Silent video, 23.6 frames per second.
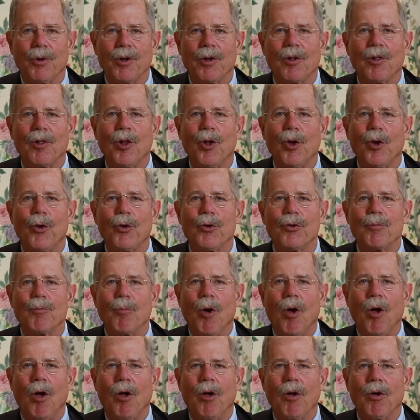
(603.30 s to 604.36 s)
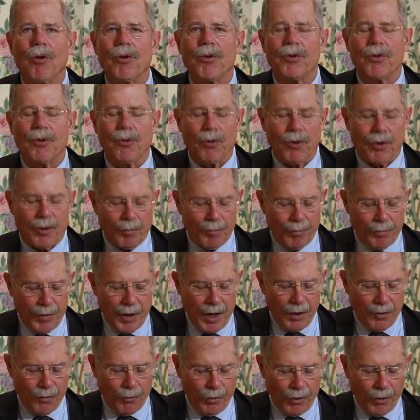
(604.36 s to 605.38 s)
enclosed malls to compete